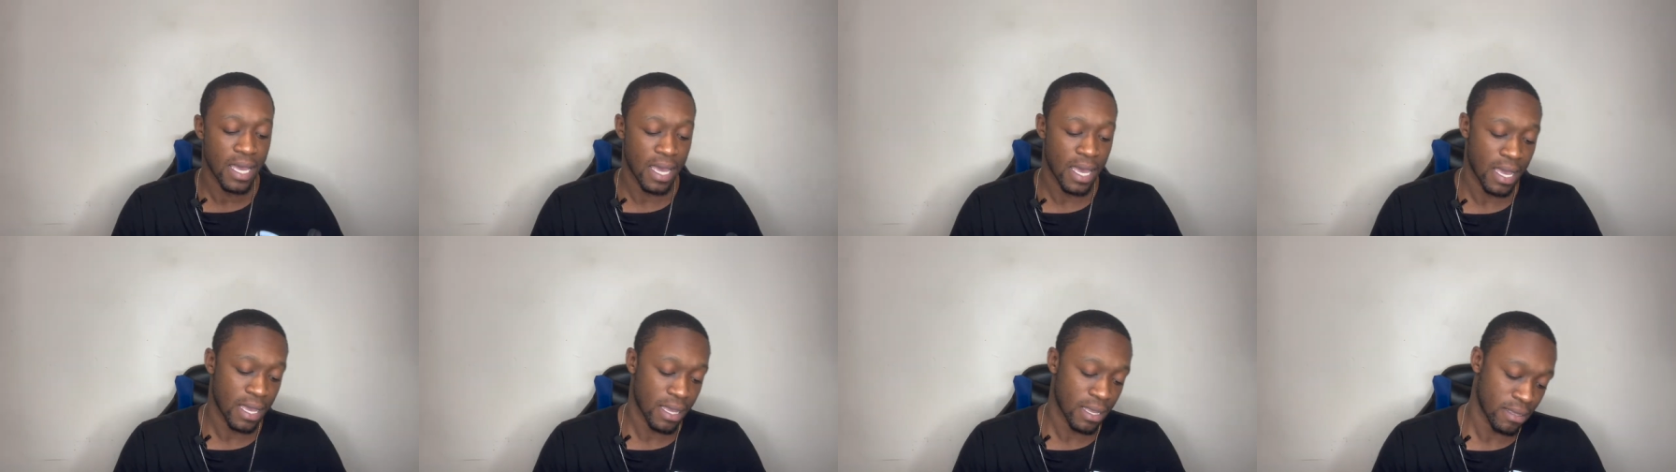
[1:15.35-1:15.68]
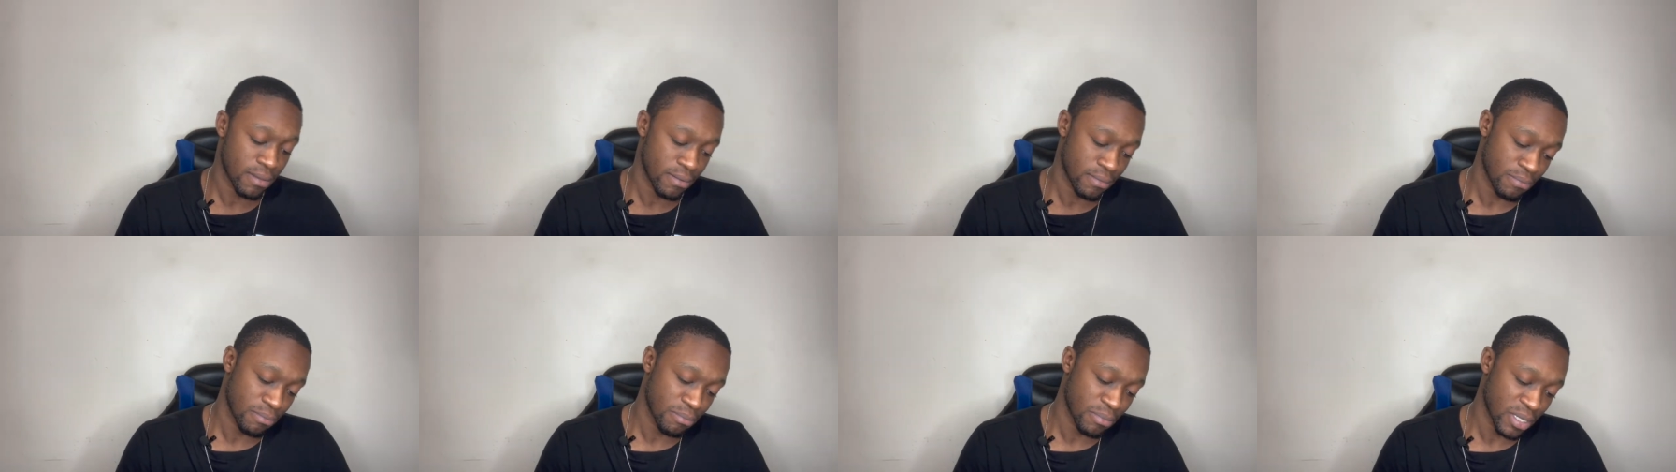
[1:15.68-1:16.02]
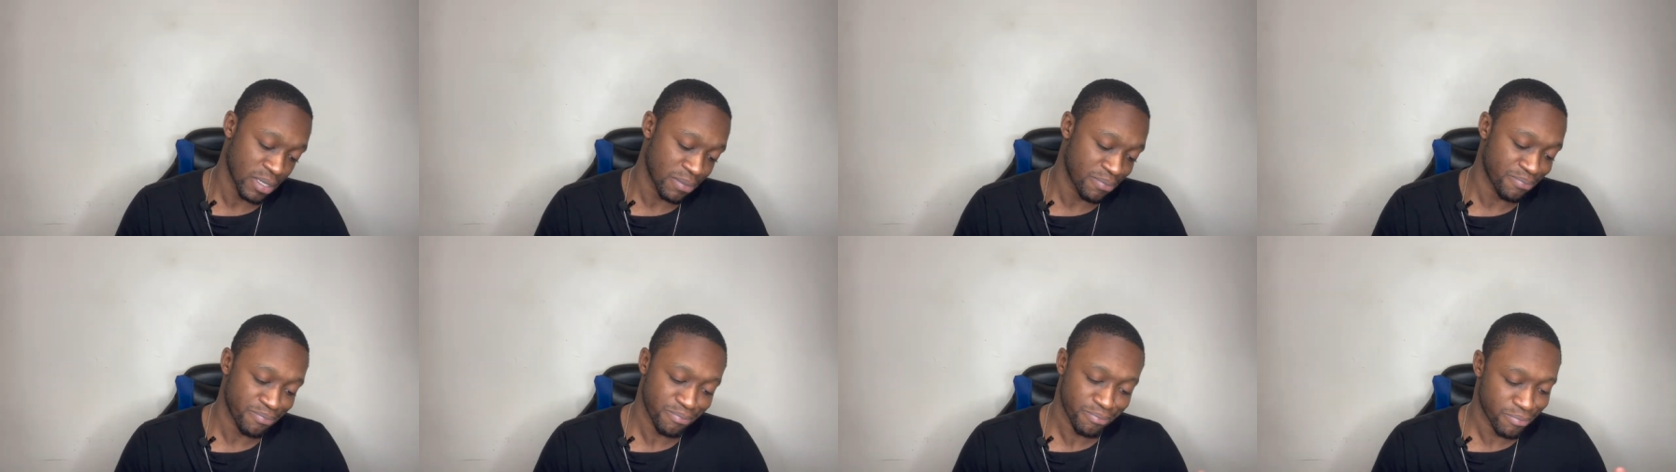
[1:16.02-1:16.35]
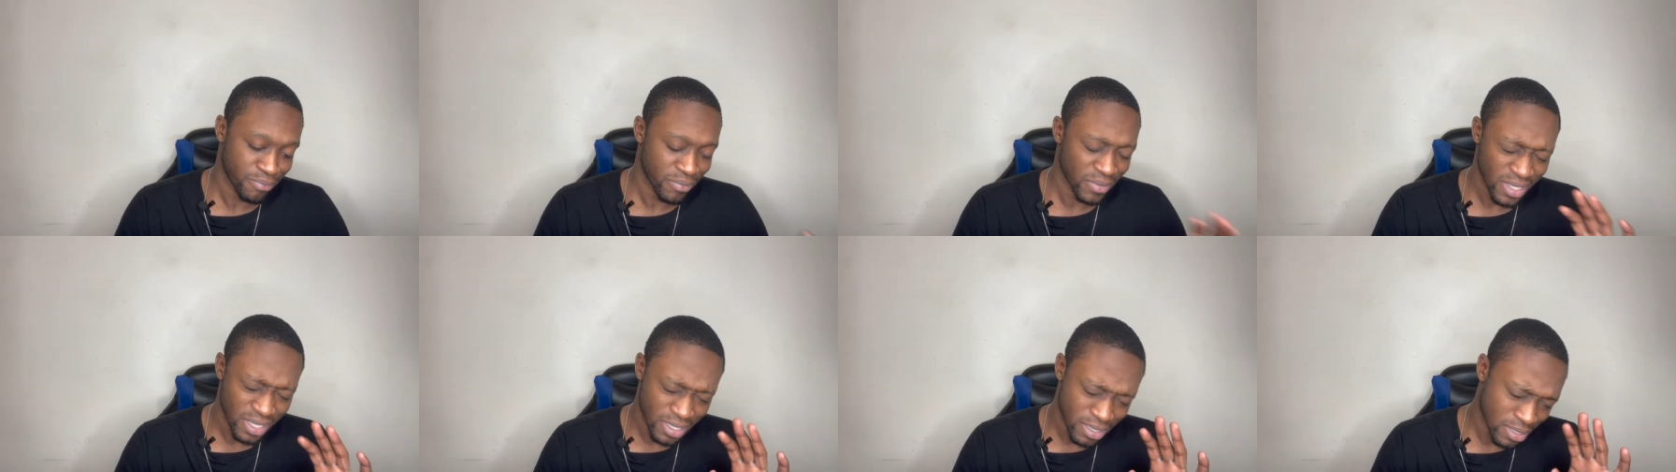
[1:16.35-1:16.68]
And but
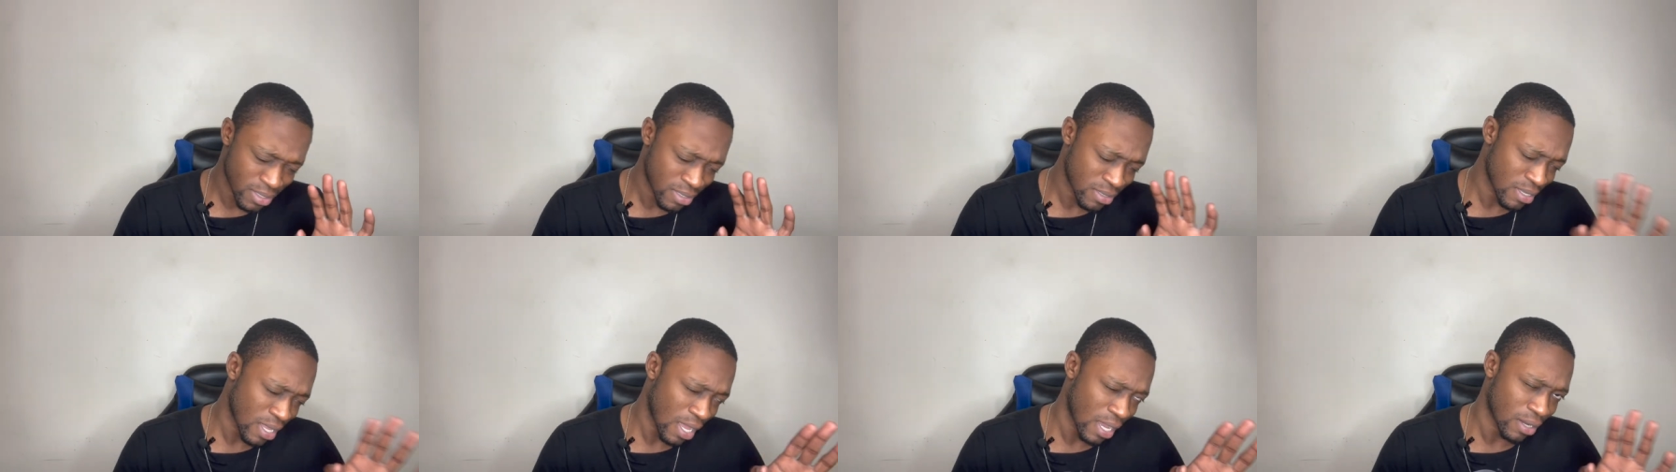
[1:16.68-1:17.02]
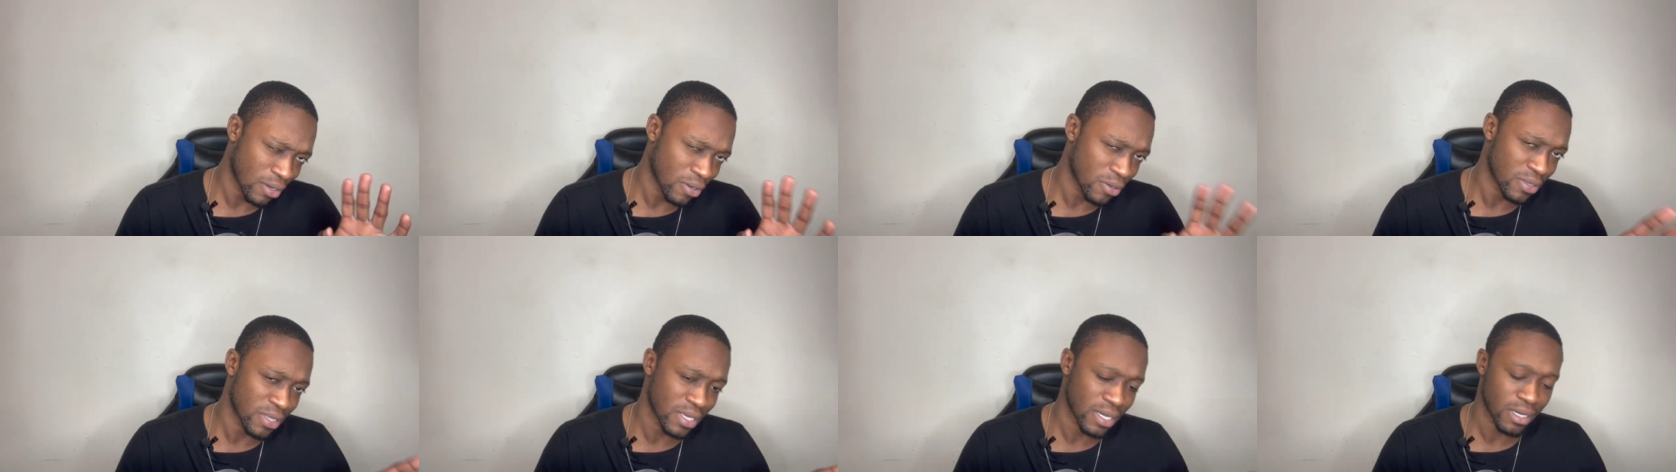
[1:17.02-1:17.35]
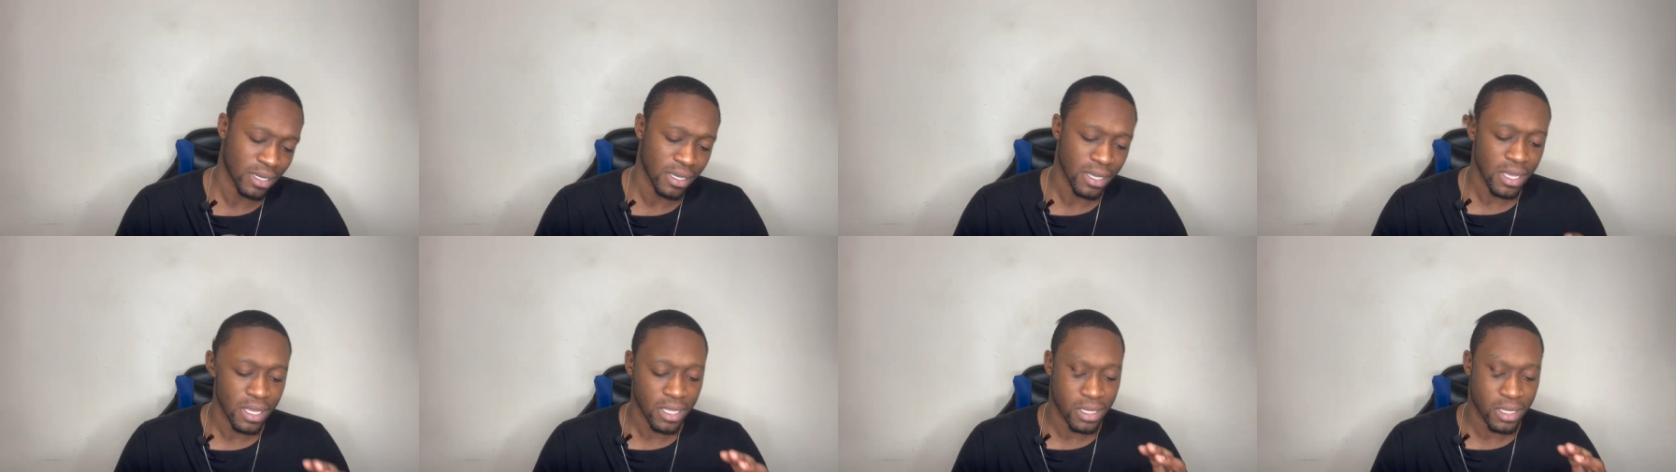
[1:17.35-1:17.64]
let's not go there.